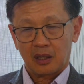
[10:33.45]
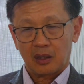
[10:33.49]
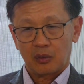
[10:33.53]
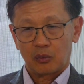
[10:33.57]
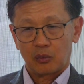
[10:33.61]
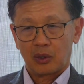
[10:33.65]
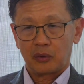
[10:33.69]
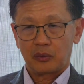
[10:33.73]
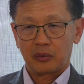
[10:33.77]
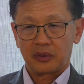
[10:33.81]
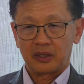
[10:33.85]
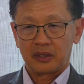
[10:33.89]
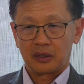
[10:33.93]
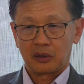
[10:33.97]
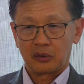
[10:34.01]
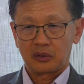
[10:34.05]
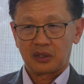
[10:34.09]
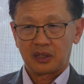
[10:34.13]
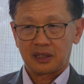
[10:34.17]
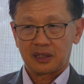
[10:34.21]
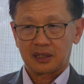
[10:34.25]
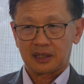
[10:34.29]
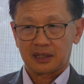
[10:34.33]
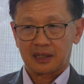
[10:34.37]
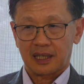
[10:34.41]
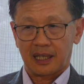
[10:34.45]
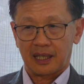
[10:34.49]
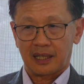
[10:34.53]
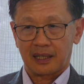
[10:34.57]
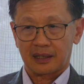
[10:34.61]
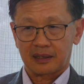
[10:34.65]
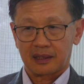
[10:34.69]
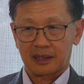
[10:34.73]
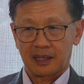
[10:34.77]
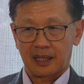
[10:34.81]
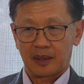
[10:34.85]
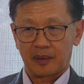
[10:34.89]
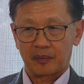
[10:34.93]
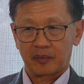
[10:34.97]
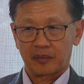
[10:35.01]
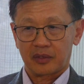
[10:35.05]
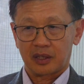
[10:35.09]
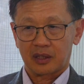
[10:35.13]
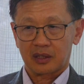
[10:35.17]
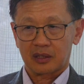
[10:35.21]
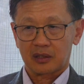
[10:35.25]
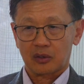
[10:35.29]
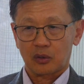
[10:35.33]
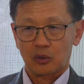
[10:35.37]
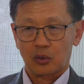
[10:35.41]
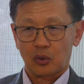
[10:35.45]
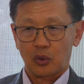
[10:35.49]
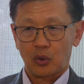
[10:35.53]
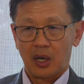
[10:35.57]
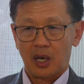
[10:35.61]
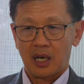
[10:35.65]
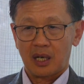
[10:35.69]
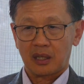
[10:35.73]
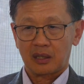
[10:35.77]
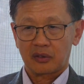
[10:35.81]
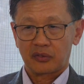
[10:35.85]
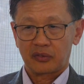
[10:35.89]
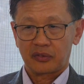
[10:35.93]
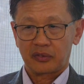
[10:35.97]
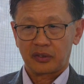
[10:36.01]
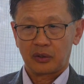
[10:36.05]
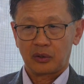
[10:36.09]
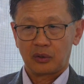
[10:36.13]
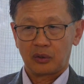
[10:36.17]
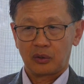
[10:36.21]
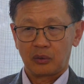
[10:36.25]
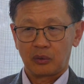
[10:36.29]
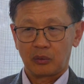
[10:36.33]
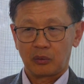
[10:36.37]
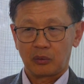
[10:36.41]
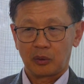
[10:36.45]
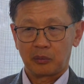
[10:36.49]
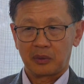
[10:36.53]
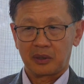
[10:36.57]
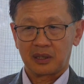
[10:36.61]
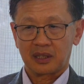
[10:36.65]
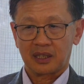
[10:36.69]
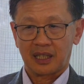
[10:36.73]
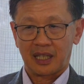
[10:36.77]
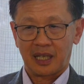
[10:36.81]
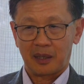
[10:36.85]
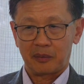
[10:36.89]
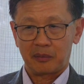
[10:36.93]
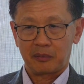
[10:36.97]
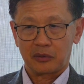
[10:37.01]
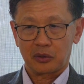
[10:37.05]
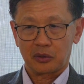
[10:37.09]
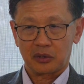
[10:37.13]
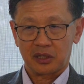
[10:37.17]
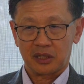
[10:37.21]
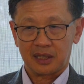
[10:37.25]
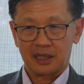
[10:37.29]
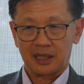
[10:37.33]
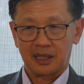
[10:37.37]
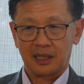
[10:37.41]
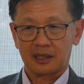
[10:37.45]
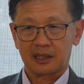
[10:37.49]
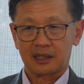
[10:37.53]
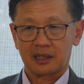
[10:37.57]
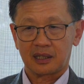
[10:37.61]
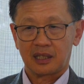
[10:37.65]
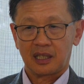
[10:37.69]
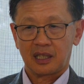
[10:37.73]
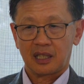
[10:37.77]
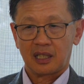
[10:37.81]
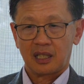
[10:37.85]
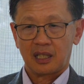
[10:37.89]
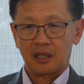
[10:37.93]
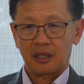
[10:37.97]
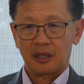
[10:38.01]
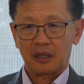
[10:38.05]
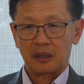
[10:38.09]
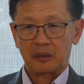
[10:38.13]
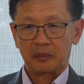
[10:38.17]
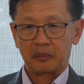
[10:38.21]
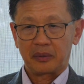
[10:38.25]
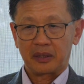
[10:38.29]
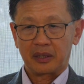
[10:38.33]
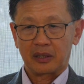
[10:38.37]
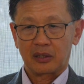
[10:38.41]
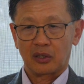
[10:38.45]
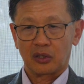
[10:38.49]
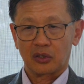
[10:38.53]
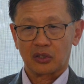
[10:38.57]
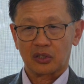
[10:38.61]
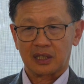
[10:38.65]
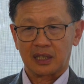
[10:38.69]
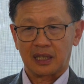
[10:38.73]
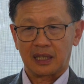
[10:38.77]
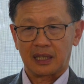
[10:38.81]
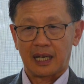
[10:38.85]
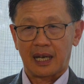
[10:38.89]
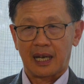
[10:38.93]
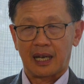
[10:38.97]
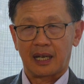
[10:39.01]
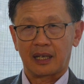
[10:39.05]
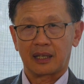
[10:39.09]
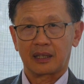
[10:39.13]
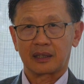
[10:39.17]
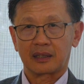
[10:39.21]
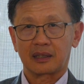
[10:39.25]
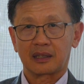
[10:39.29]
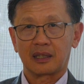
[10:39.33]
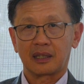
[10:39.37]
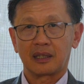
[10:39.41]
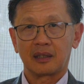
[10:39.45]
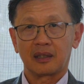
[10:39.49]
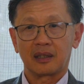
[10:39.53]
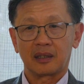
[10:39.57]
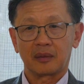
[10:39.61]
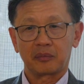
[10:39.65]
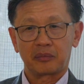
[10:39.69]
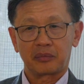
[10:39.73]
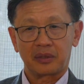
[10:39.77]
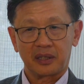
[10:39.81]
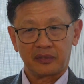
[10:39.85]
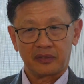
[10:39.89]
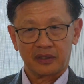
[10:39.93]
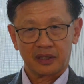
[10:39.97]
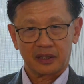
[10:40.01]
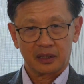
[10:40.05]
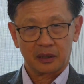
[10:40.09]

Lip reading: What we noticed that there's quite a few women came to see us because they had previous